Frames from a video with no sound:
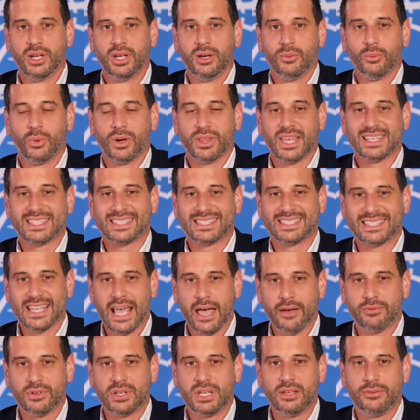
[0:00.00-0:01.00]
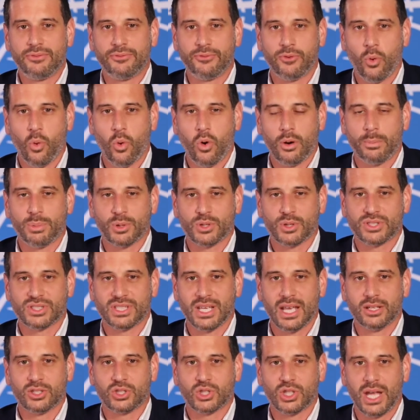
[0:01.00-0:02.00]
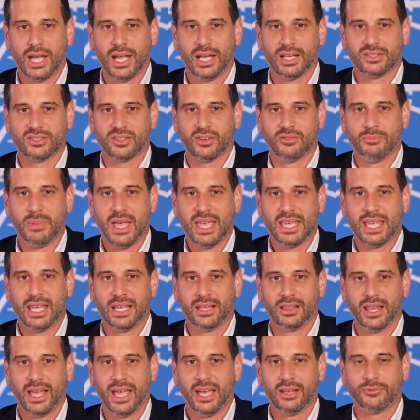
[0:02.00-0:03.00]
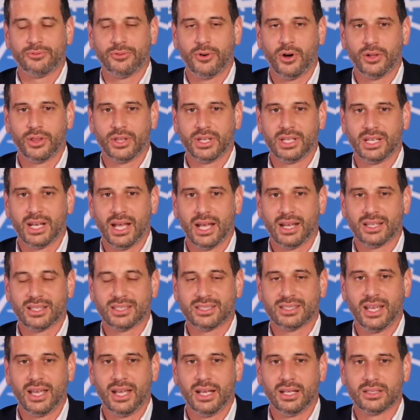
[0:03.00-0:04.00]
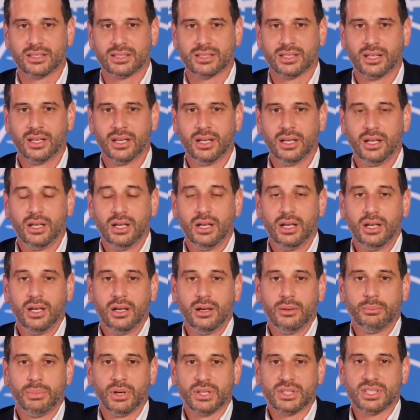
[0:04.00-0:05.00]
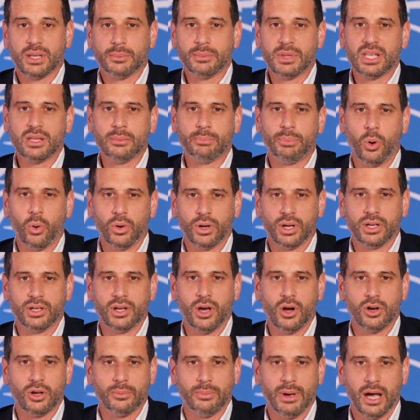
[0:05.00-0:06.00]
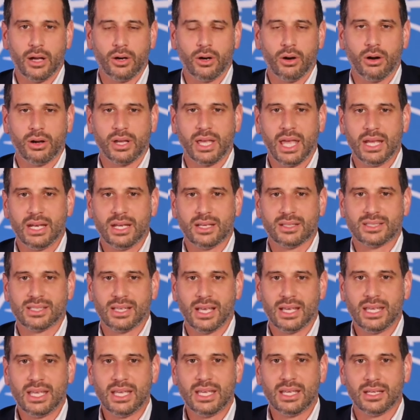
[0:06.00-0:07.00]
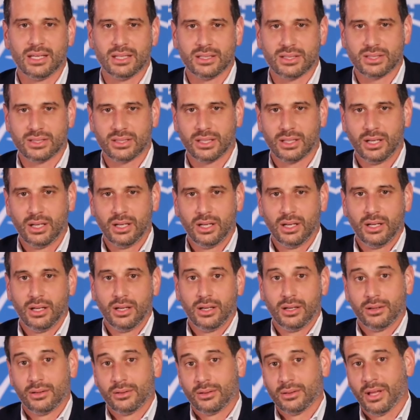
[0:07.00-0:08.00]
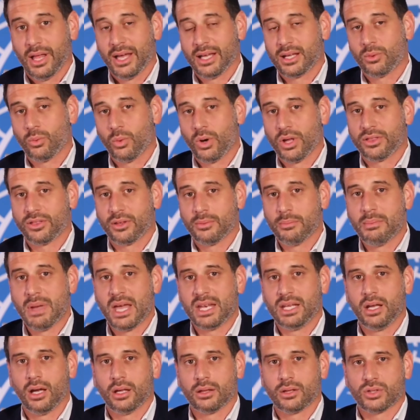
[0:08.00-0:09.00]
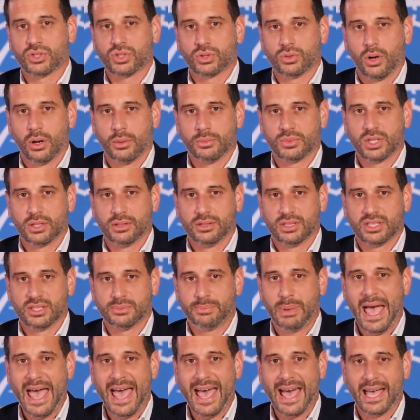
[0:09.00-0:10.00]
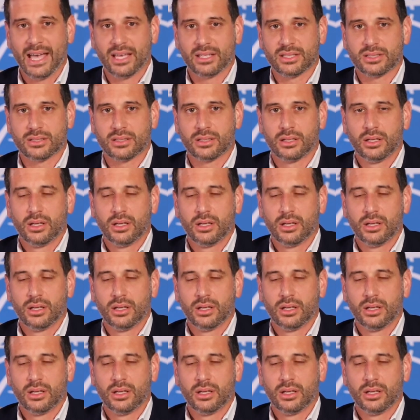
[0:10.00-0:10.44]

with a 74% chance of making landfall in the United States. But something important to note about Hurricane Isaias, like with many other storms in its past,